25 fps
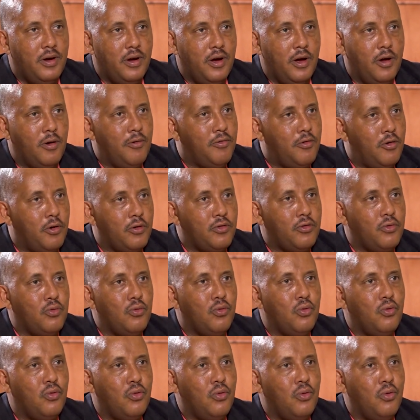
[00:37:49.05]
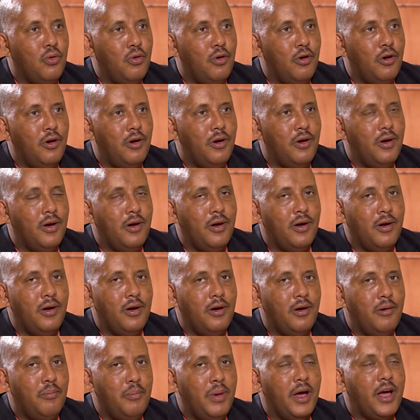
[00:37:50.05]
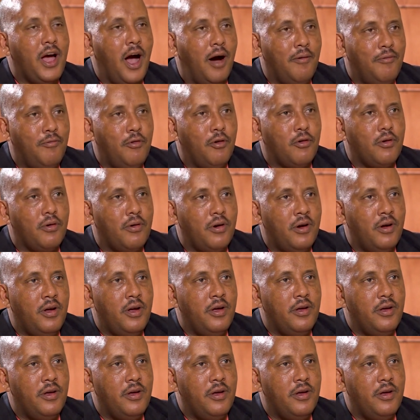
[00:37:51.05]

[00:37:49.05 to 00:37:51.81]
and, of course, to uh, make up for